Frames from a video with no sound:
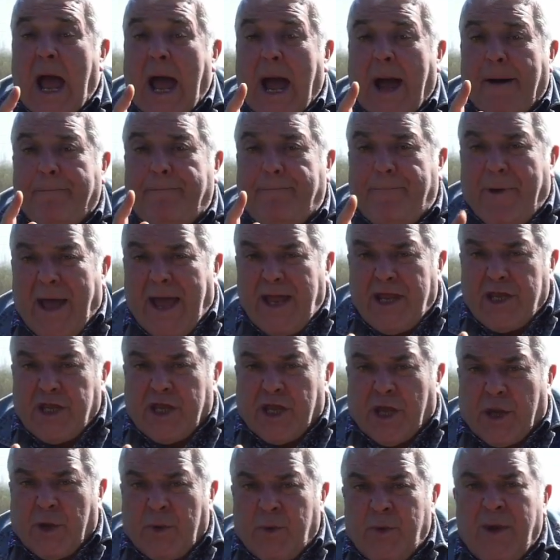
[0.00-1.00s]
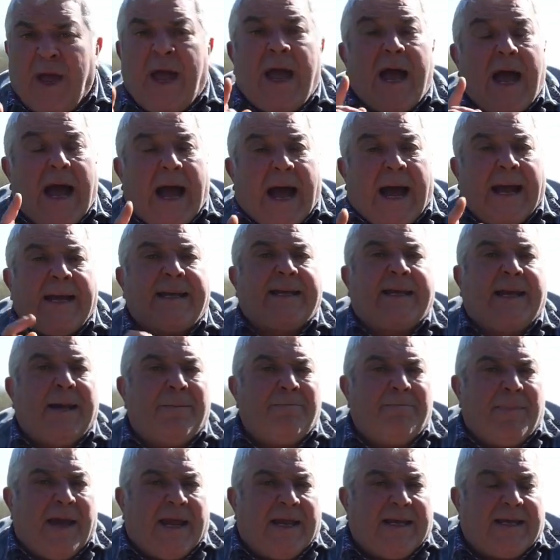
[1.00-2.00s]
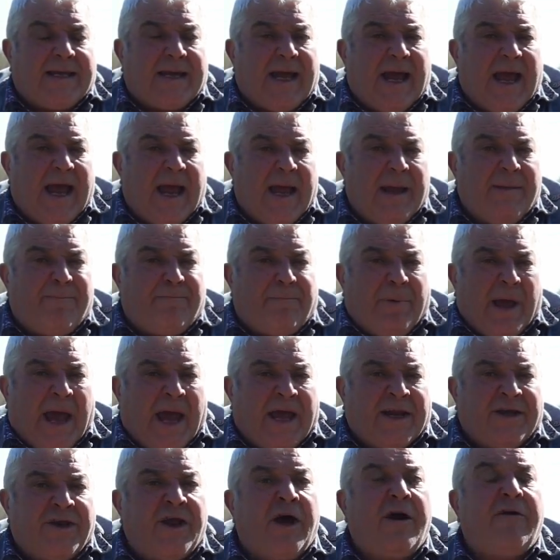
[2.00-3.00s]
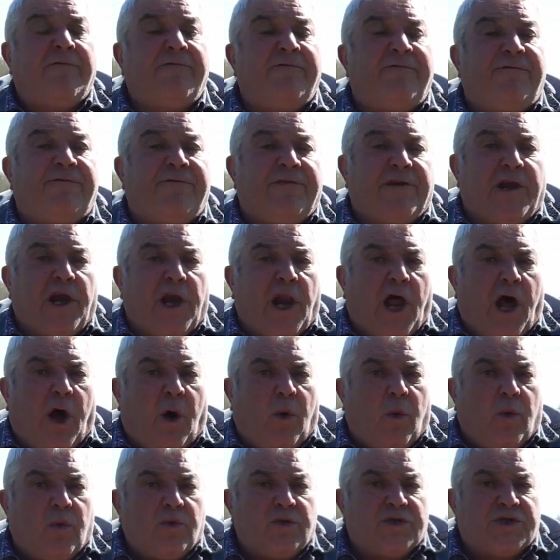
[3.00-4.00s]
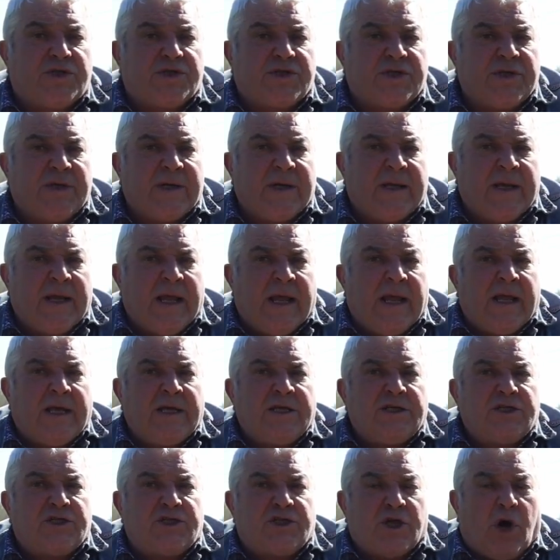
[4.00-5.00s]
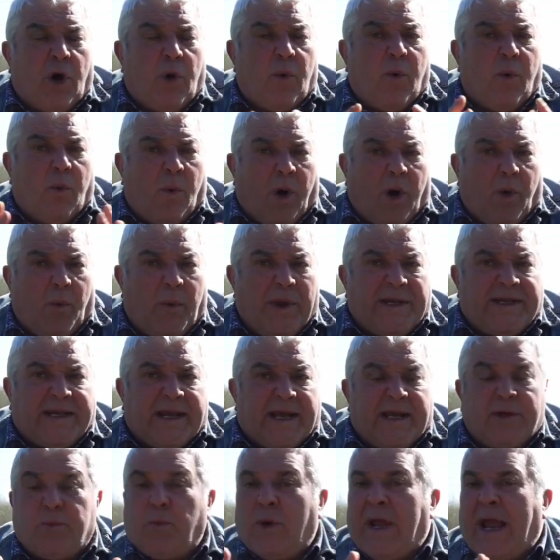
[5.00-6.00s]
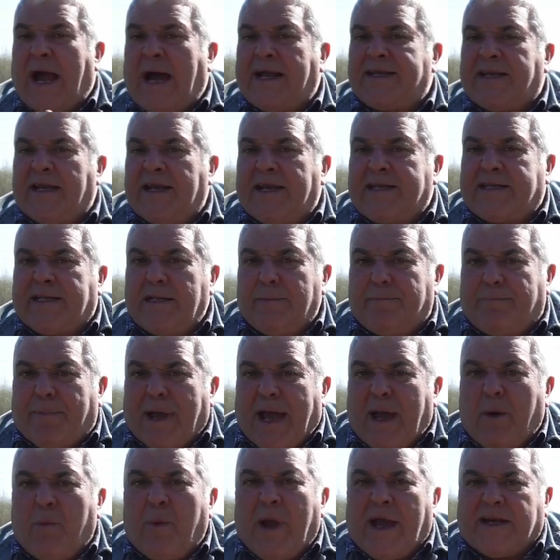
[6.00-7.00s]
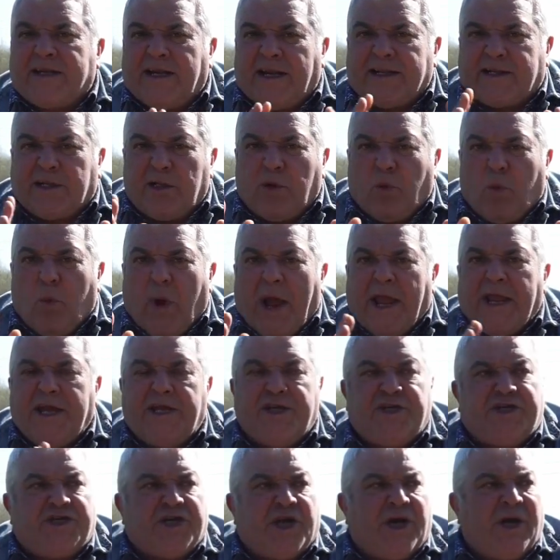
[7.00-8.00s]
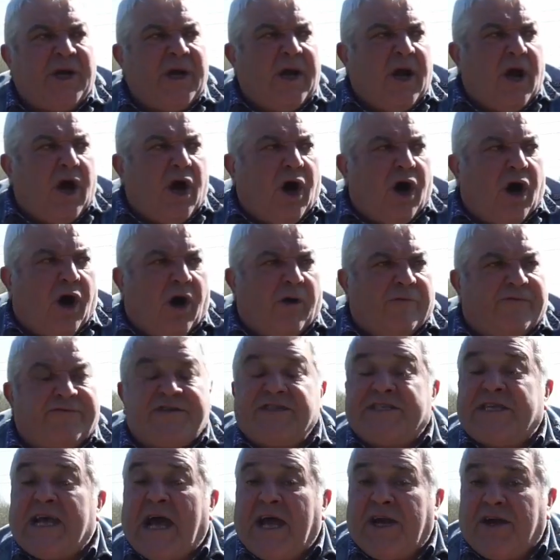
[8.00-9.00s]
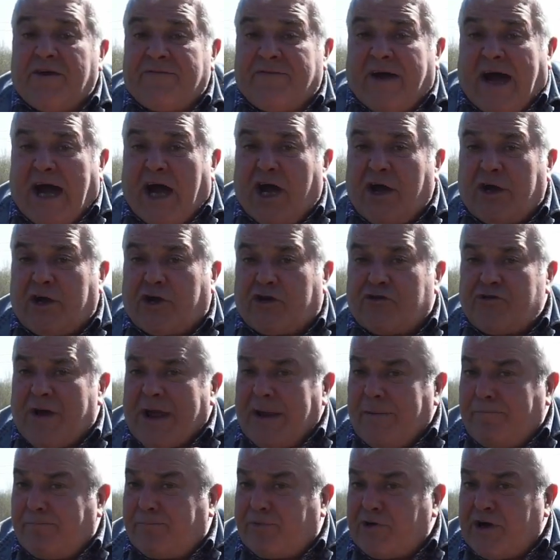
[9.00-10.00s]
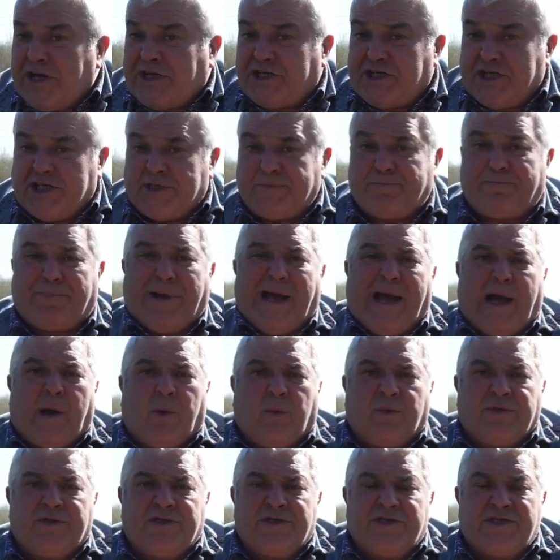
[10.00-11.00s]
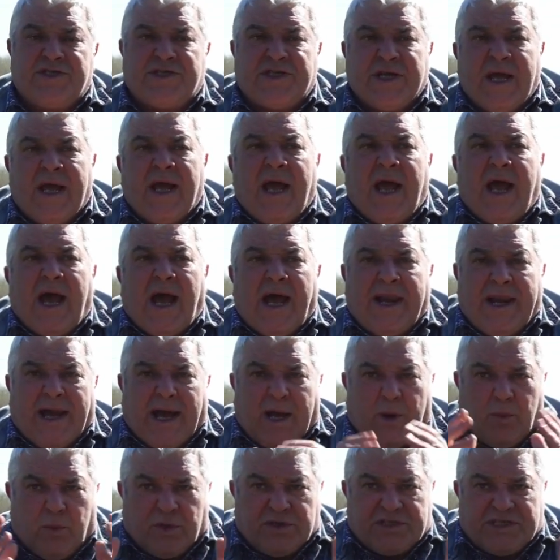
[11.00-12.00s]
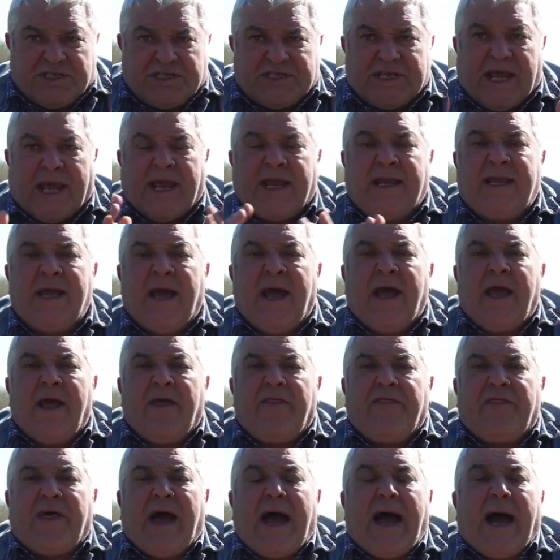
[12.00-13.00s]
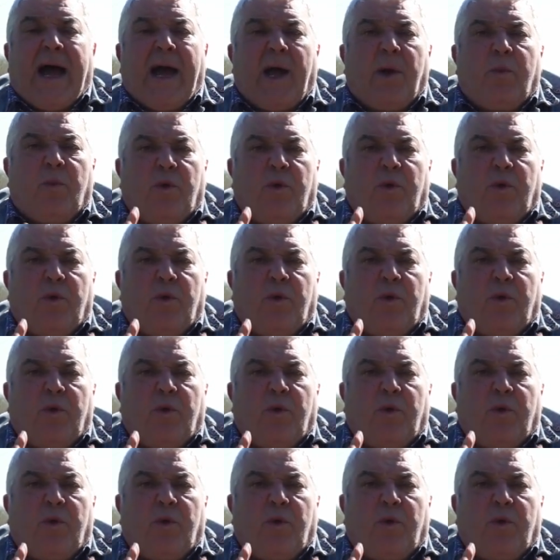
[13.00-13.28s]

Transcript: I bet you I can make a pen float. So what we did, we had a little bet, we had a little wager of 10 of our great British pounds, and I would say that I